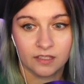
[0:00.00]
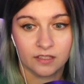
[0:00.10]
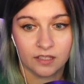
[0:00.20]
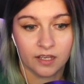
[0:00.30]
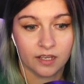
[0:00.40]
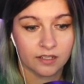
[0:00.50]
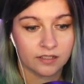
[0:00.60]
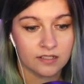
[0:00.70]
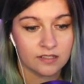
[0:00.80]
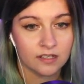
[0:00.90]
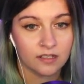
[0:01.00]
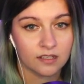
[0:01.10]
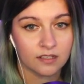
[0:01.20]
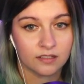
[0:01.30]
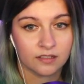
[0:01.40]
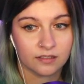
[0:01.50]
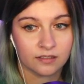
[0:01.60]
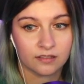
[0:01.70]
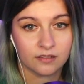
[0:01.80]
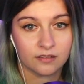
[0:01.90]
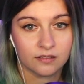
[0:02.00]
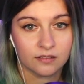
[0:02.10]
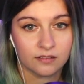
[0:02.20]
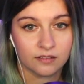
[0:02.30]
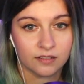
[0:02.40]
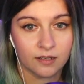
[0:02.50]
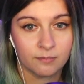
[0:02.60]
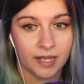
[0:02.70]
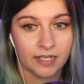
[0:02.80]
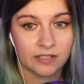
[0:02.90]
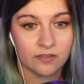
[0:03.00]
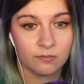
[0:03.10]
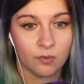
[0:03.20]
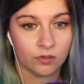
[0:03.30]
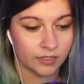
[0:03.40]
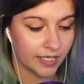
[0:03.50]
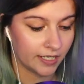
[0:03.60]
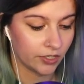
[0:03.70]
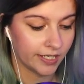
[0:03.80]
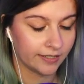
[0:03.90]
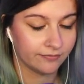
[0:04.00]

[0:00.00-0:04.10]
He's gonna come back even more angry.